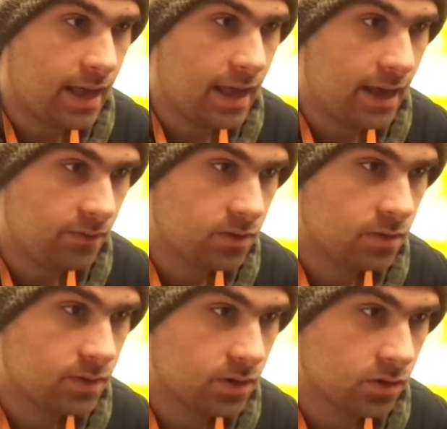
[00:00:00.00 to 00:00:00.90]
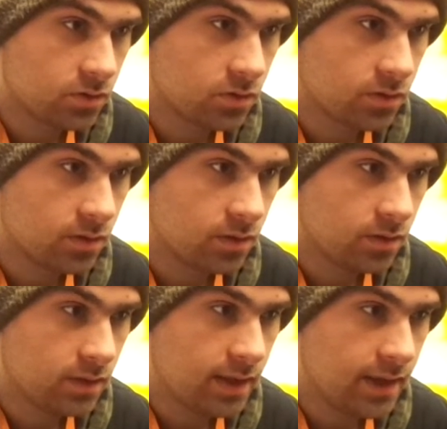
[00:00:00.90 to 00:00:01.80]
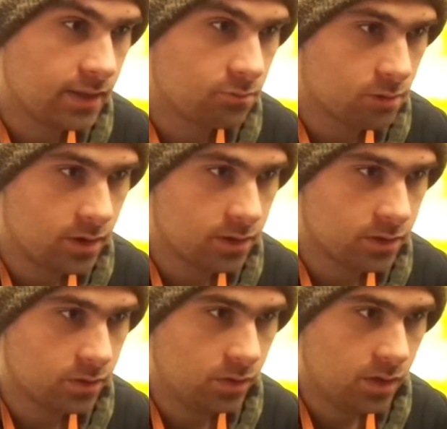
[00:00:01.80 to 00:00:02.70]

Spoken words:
after the rehearsals that I had to run to,